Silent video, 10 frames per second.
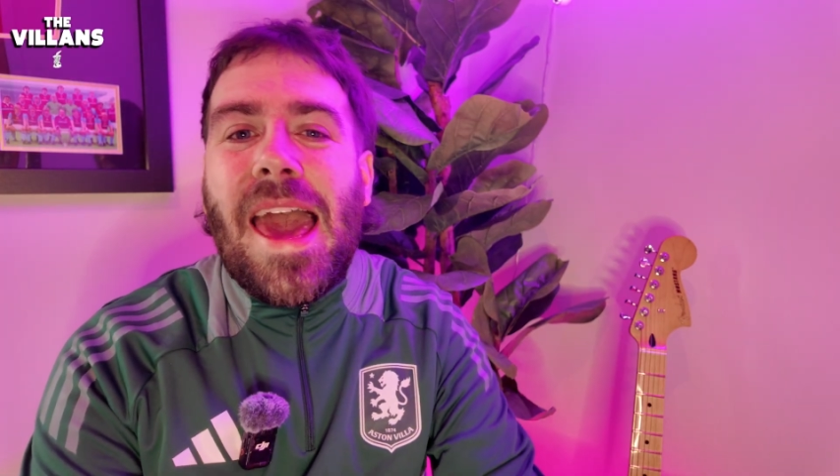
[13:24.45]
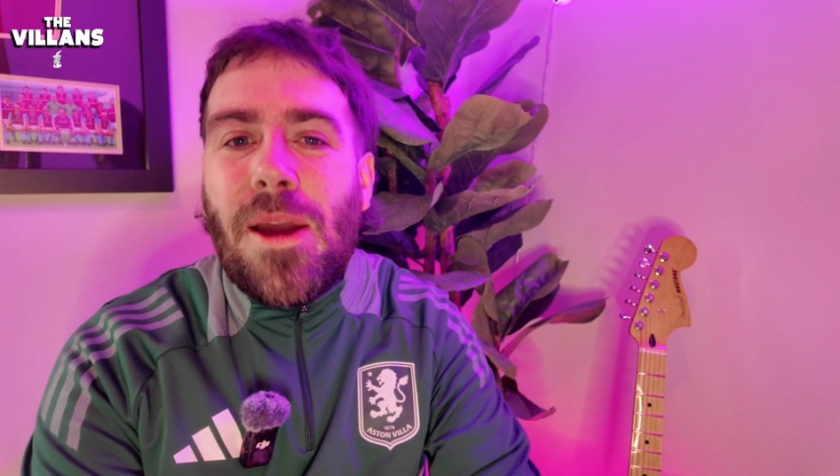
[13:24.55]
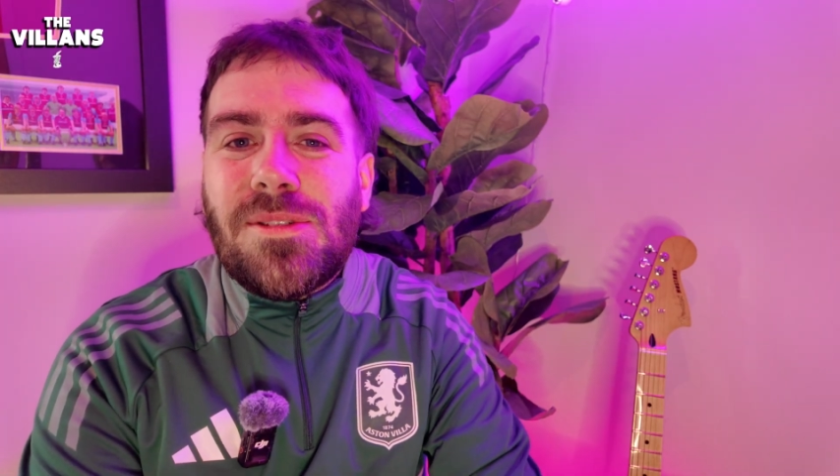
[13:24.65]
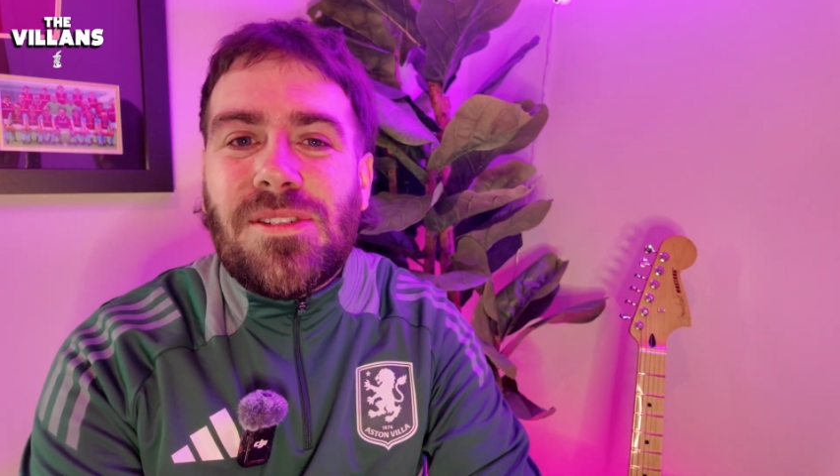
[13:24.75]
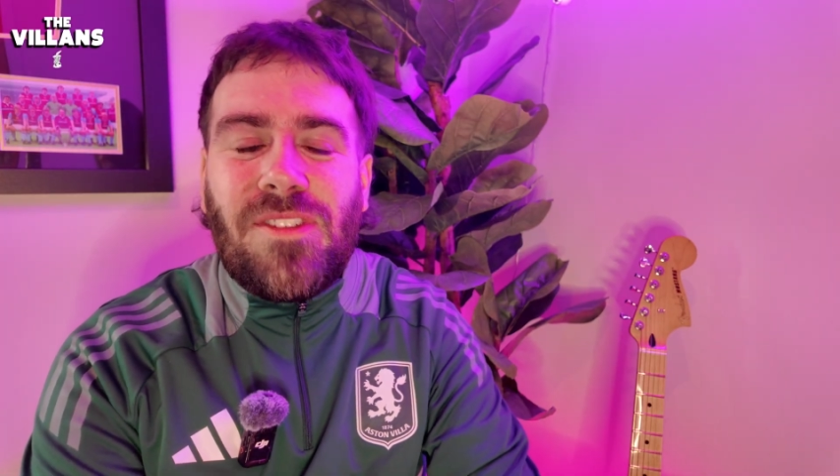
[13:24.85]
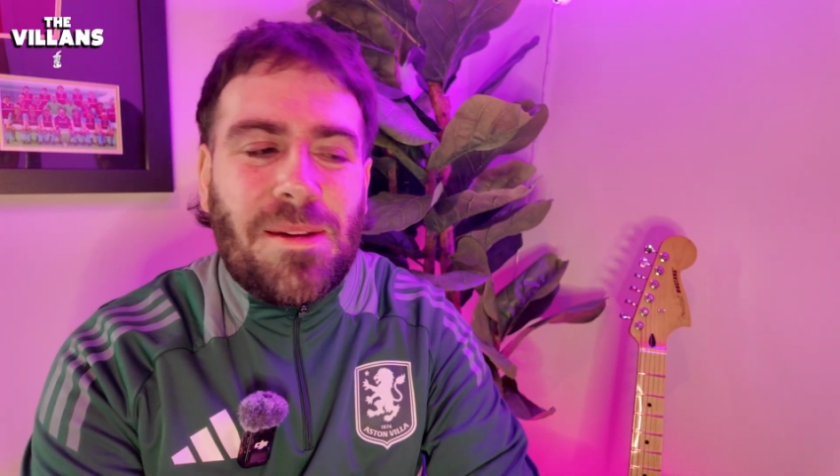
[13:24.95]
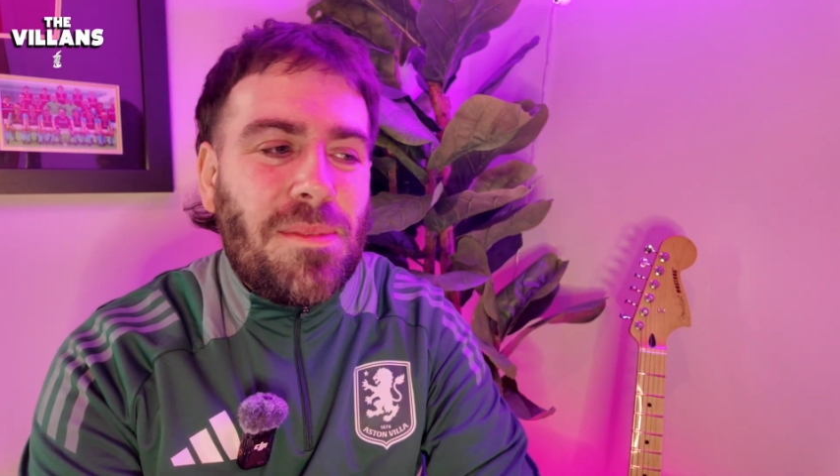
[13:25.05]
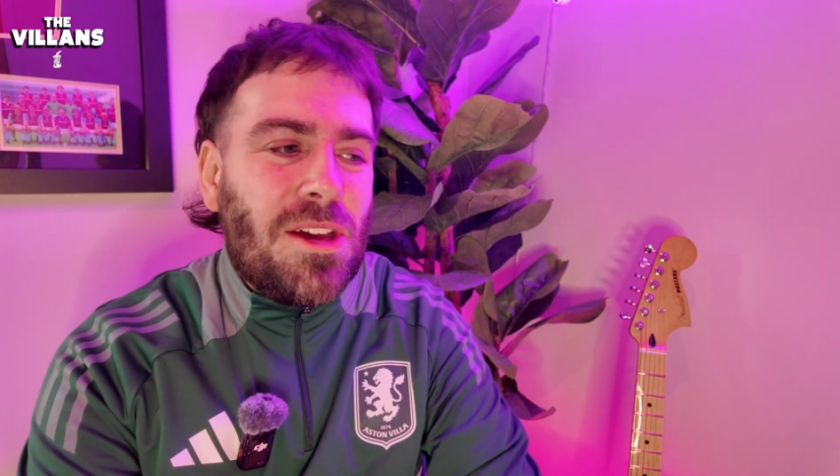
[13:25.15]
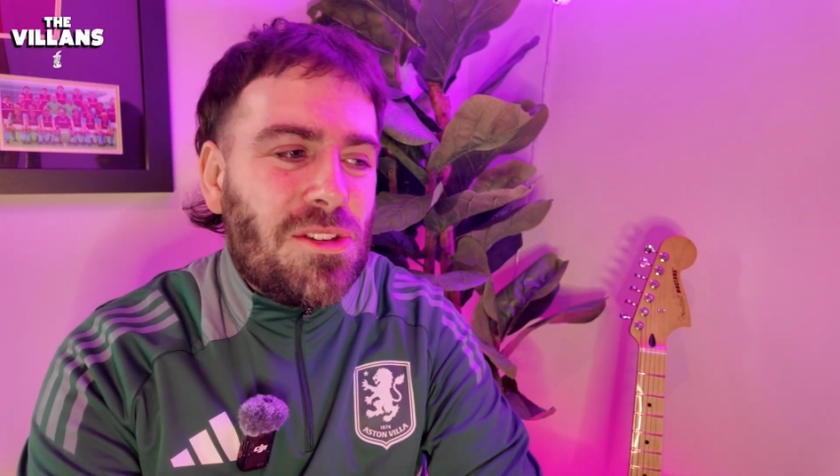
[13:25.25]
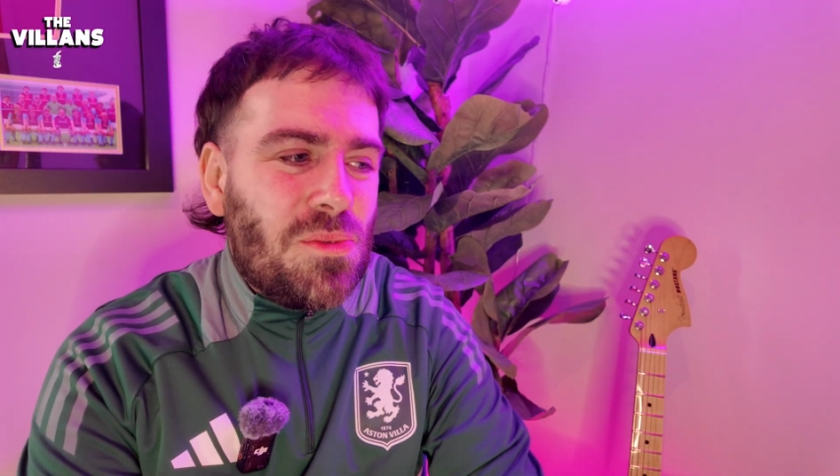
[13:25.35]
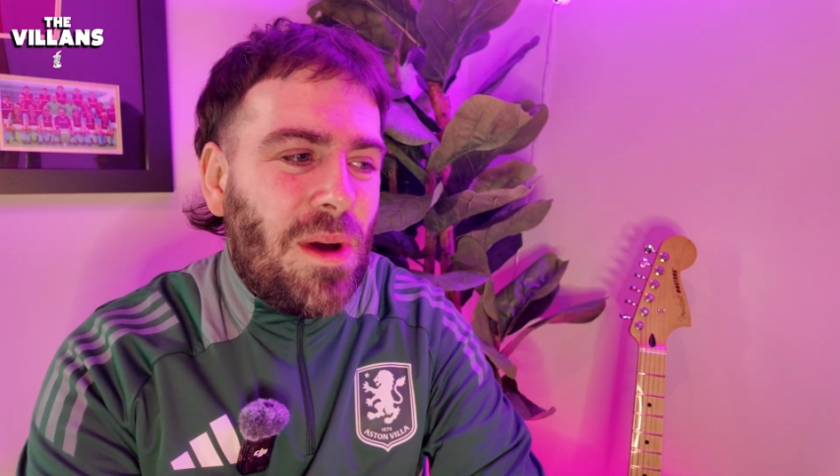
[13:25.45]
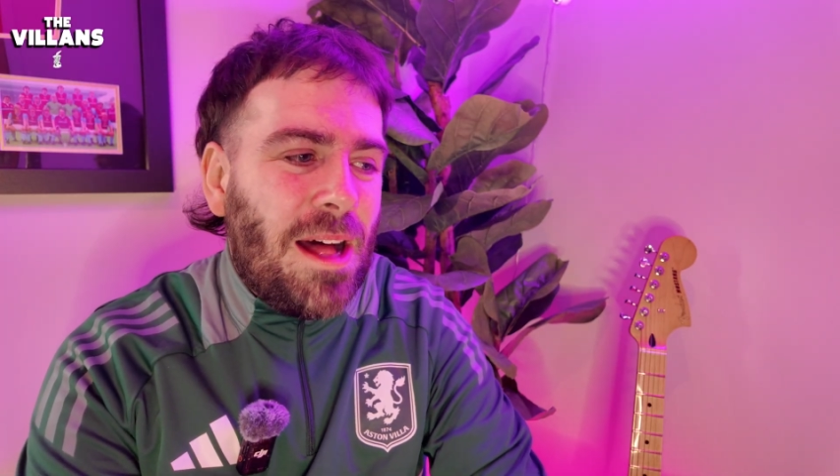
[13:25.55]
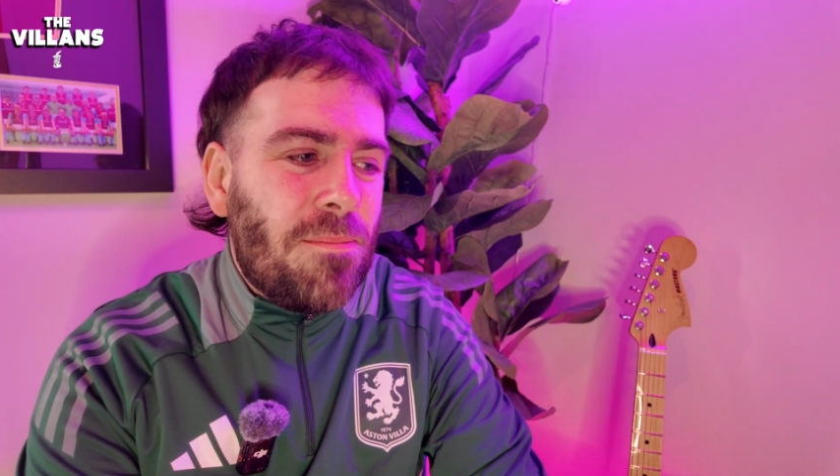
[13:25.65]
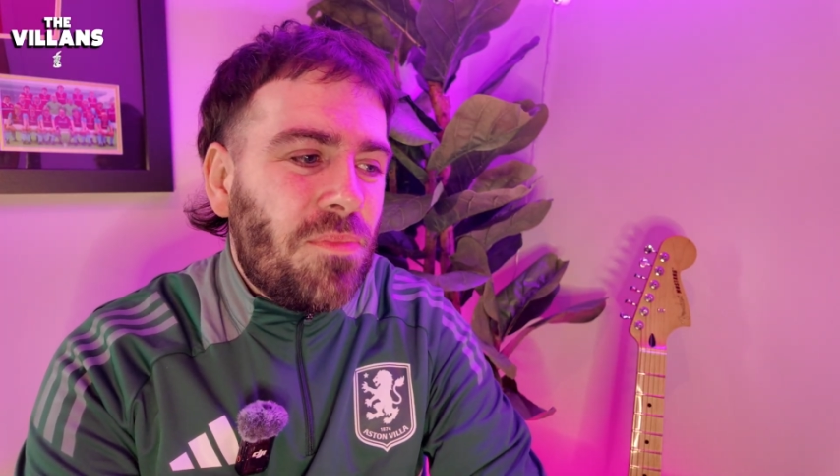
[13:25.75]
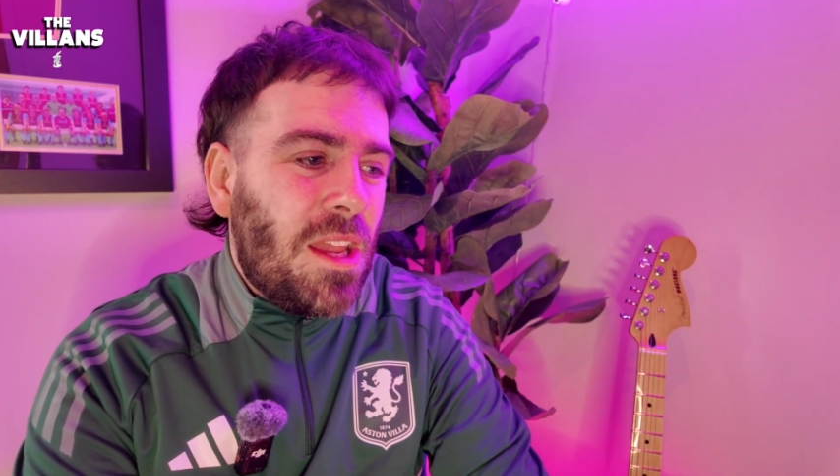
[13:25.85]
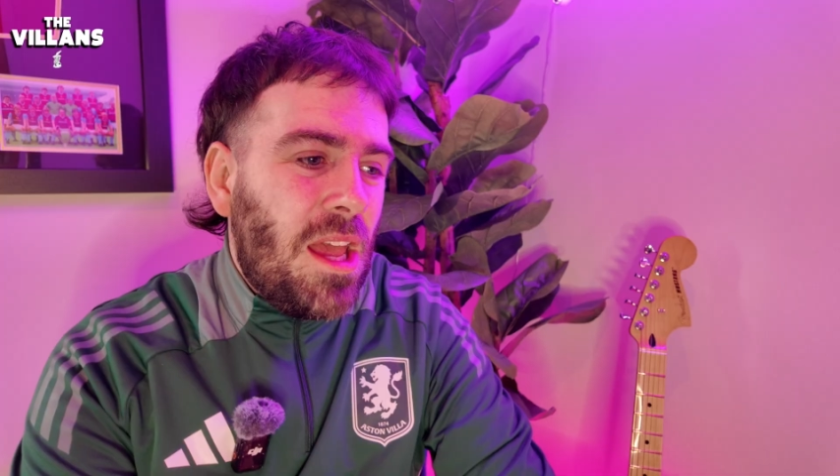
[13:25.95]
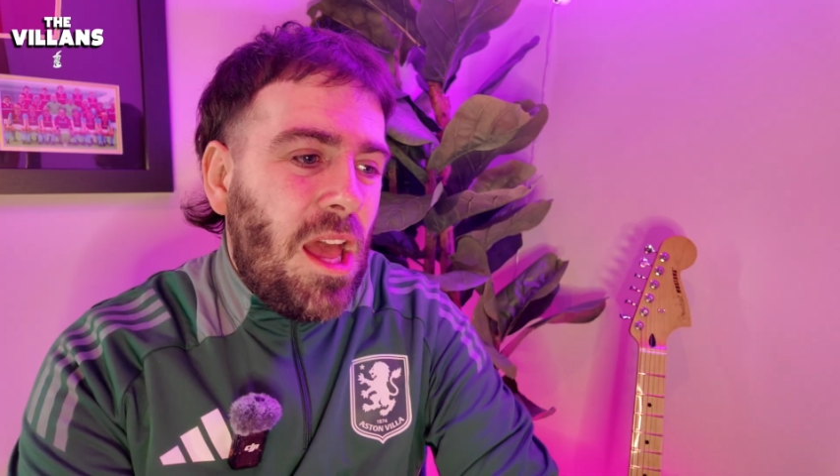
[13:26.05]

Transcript: out of him as well.